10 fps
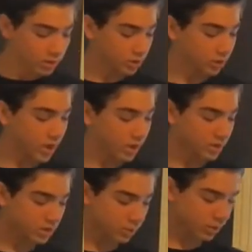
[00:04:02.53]
So
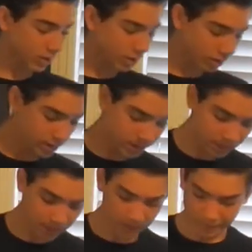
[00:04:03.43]
next, what we're going to
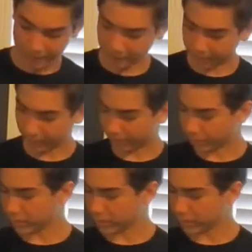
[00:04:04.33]
need is something